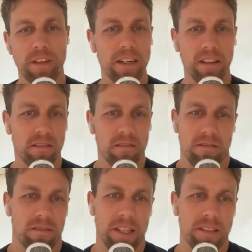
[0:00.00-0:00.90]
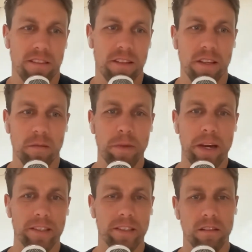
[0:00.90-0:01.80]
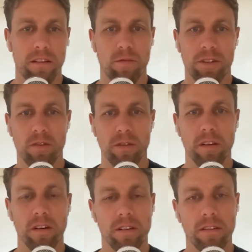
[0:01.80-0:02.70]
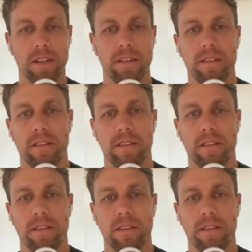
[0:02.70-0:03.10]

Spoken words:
fiat that's impacting a lot of what's going on, right?